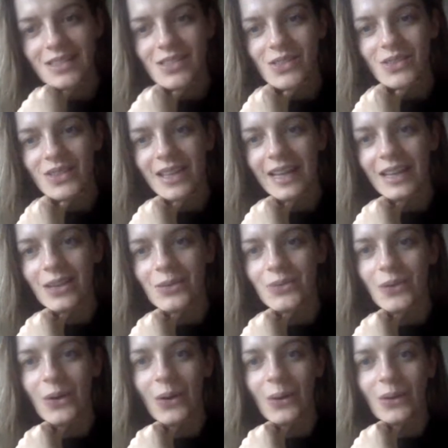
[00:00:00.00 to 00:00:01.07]
So thank you
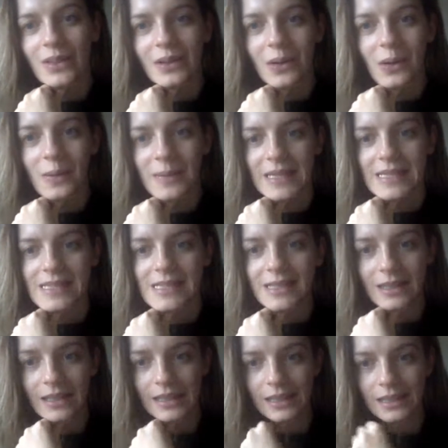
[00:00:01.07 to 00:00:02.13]
for all the comments.